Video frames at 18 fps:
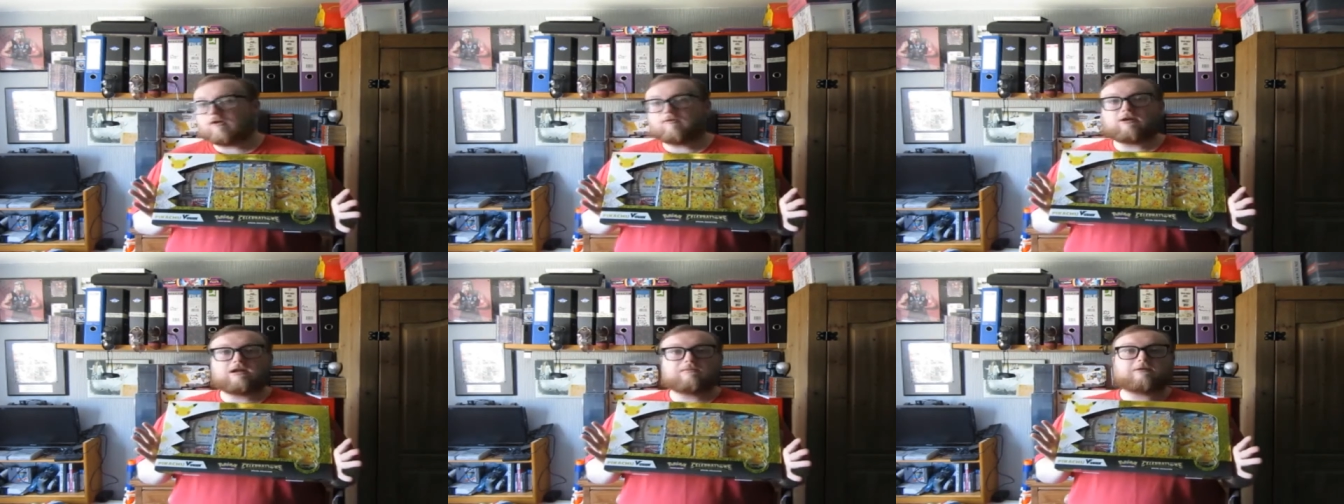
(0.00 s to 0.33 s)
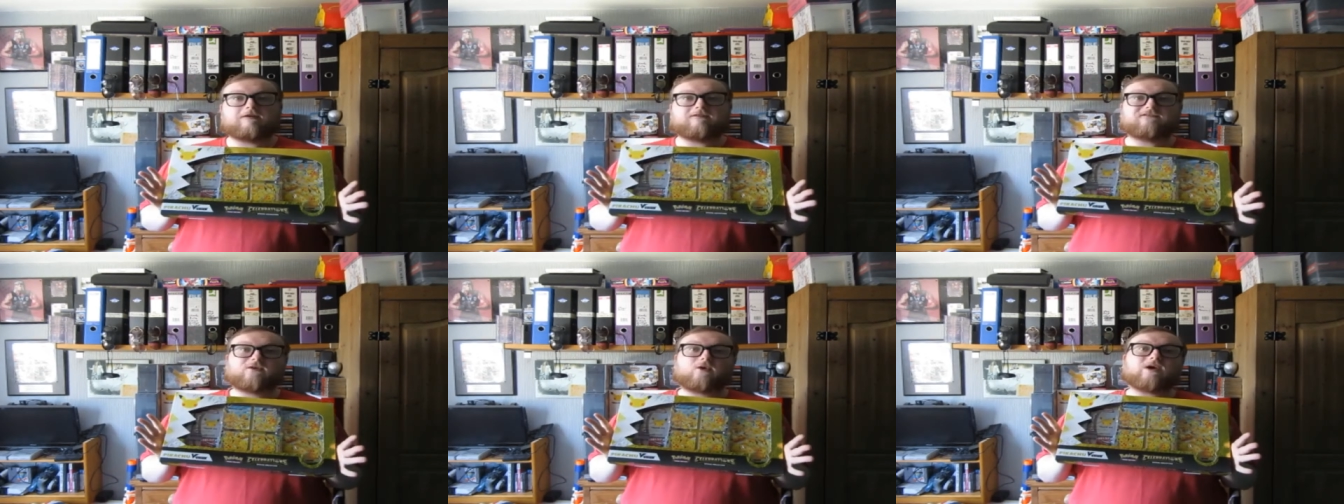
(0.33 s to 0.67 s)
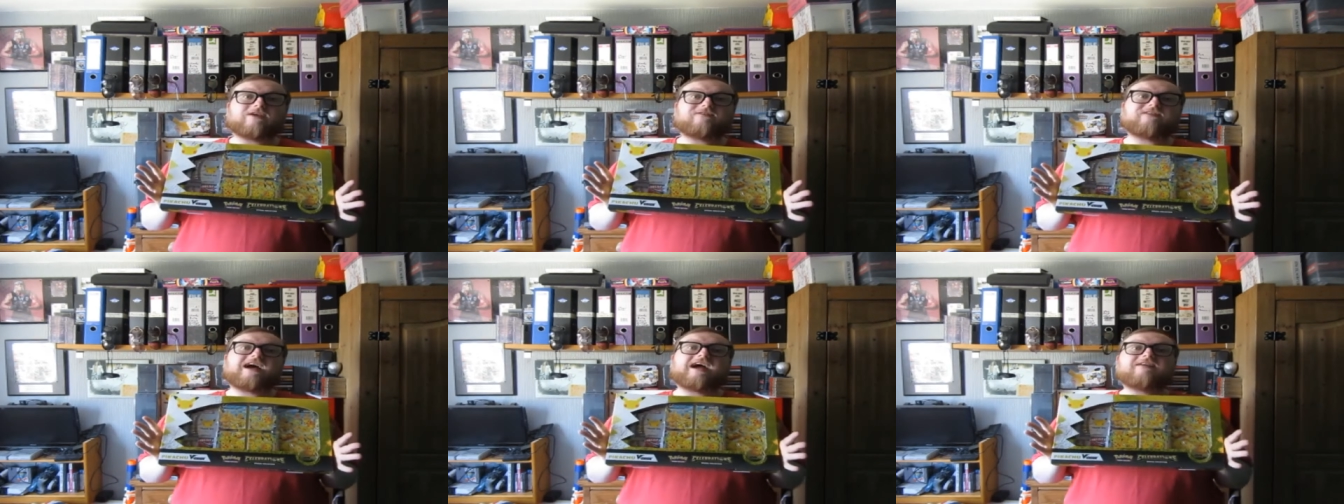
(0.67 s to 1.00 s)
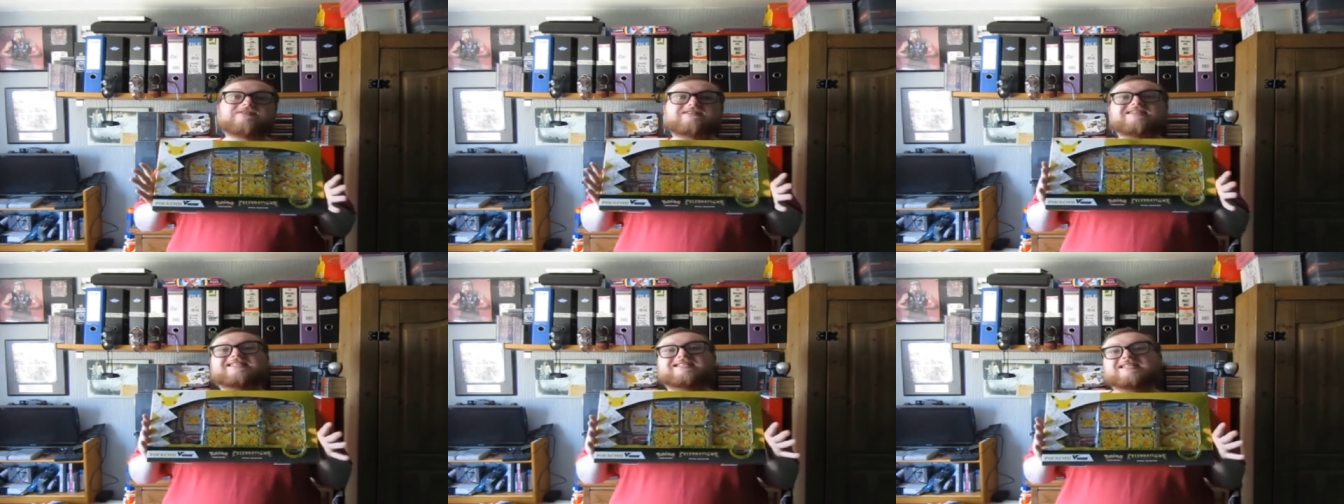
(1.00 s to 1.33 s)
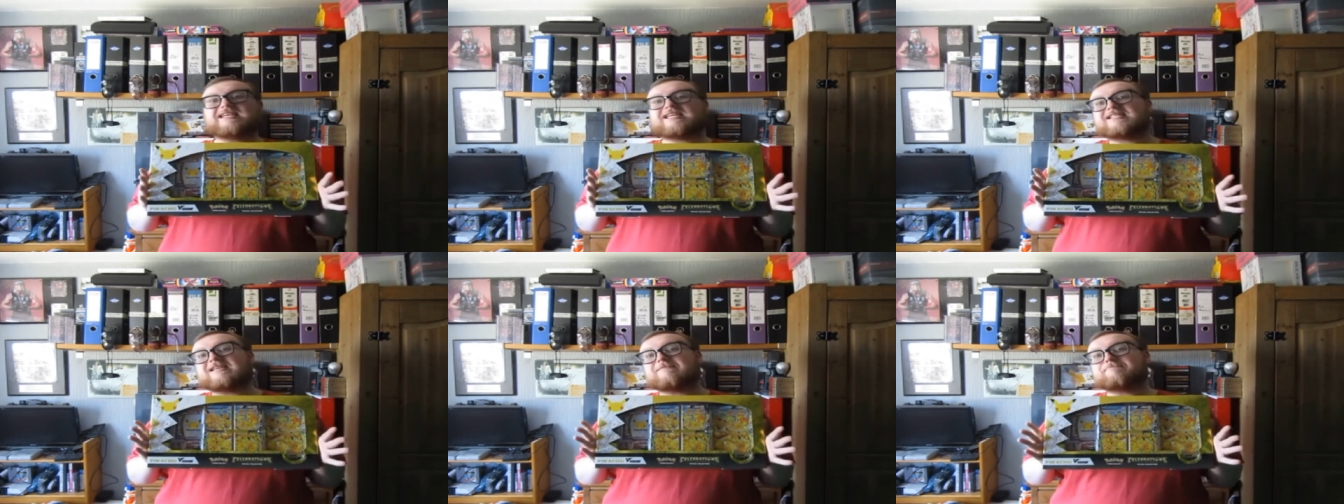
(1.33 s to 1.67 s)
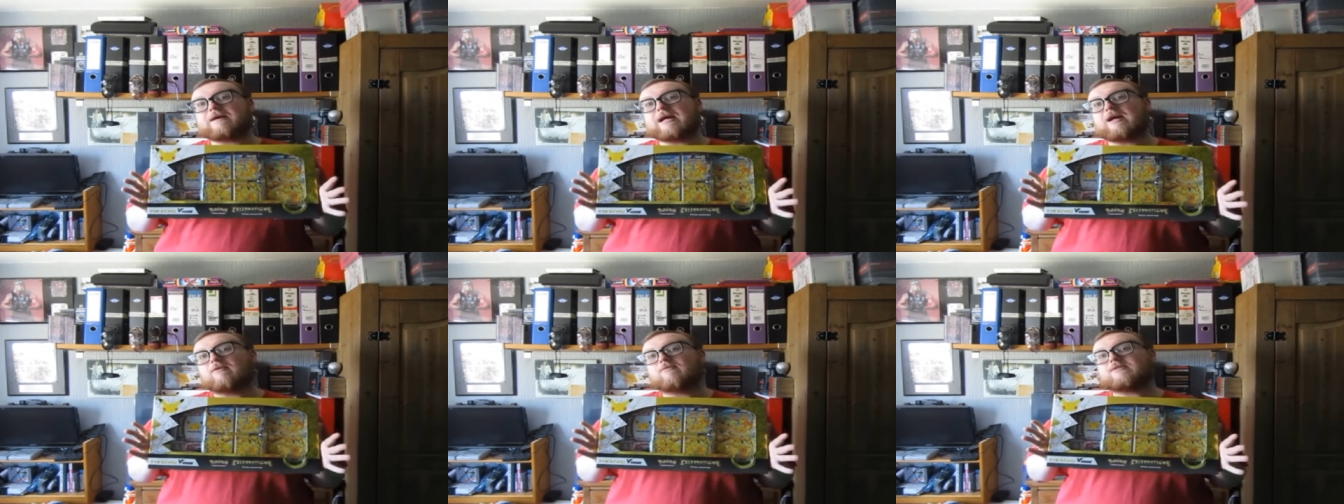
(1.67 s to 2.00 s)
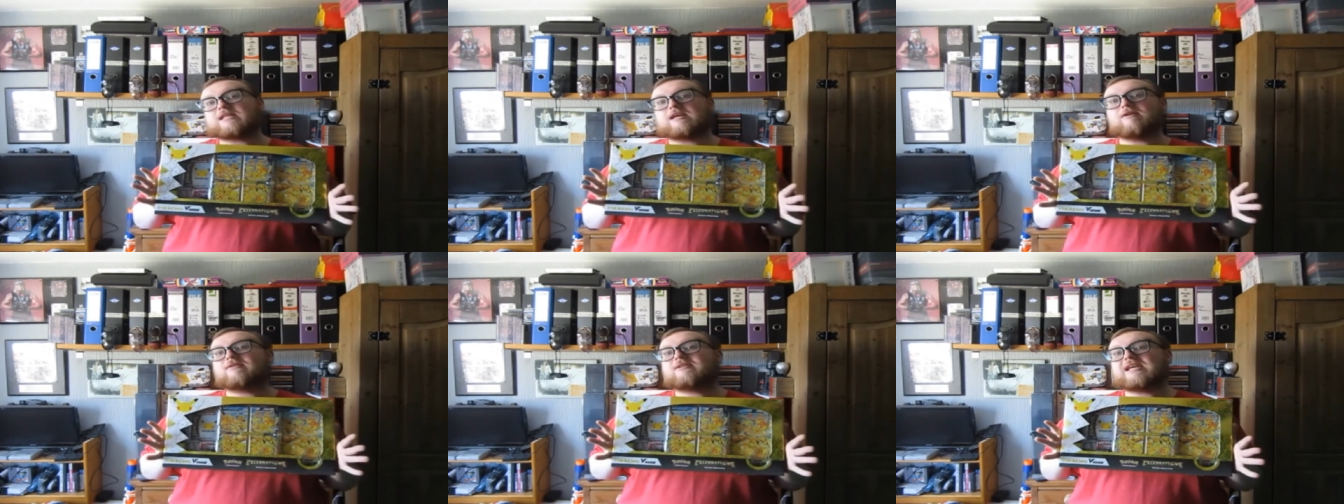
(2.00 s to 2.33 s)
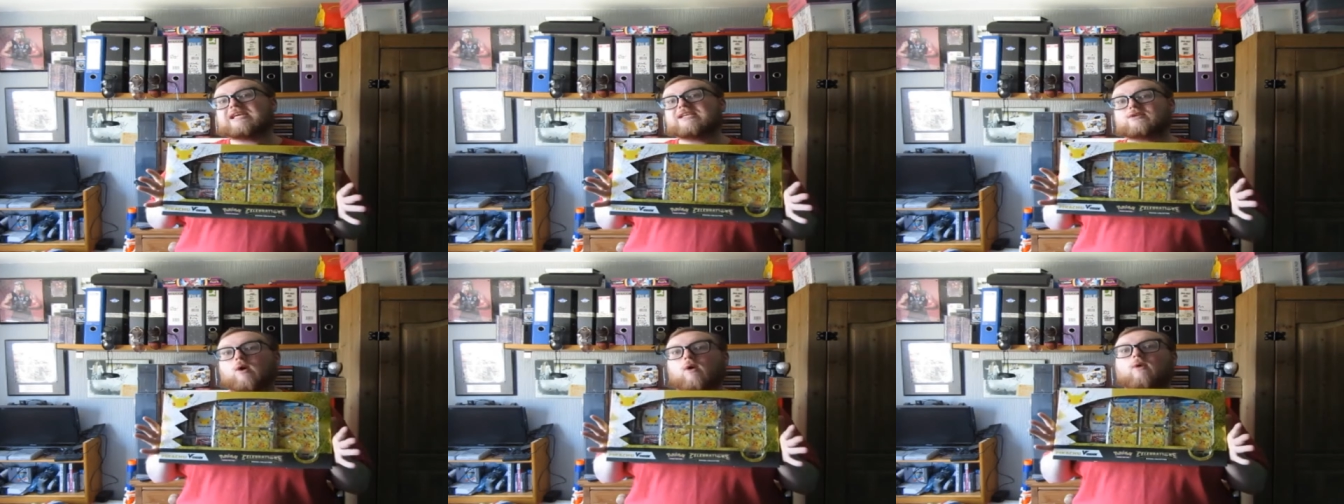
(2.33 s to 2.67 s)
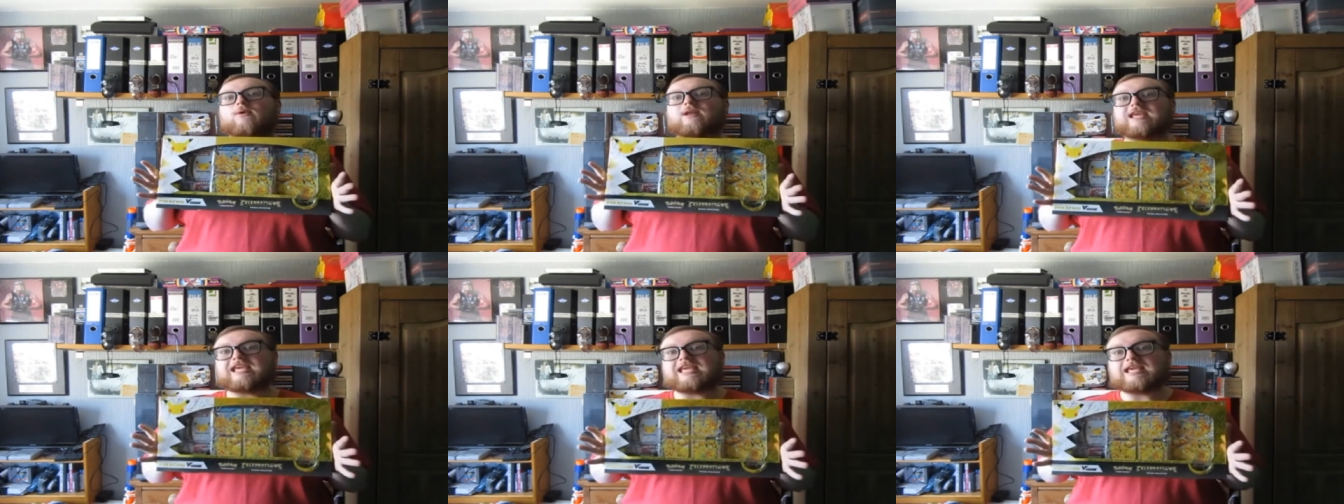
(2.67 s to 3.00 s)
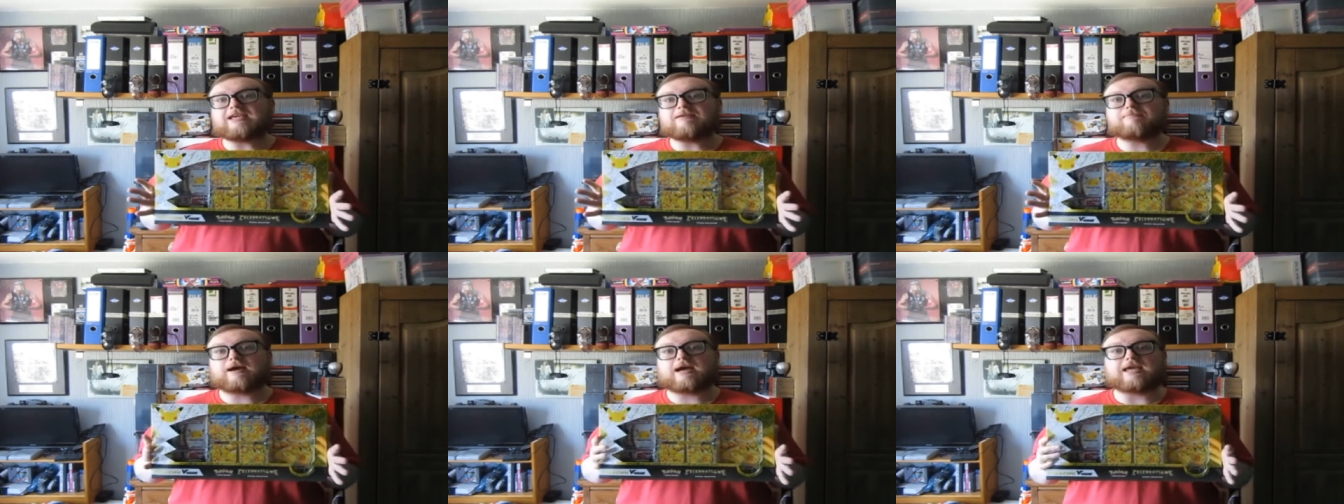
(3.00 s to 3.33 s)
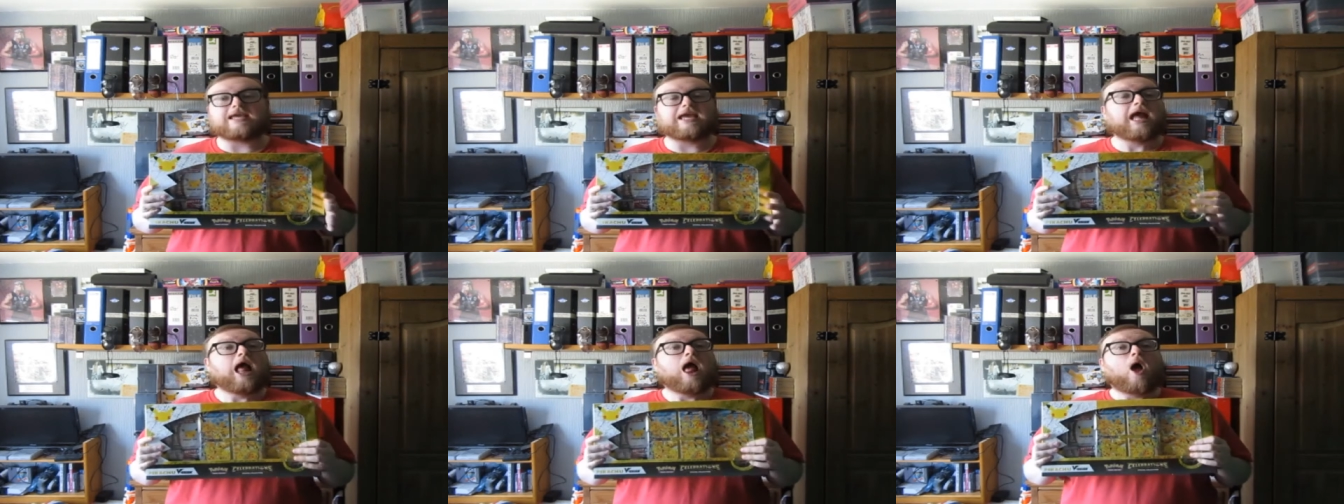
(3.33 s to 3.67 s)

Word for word: of around about 45 to 60 pounds nowadays on eBay.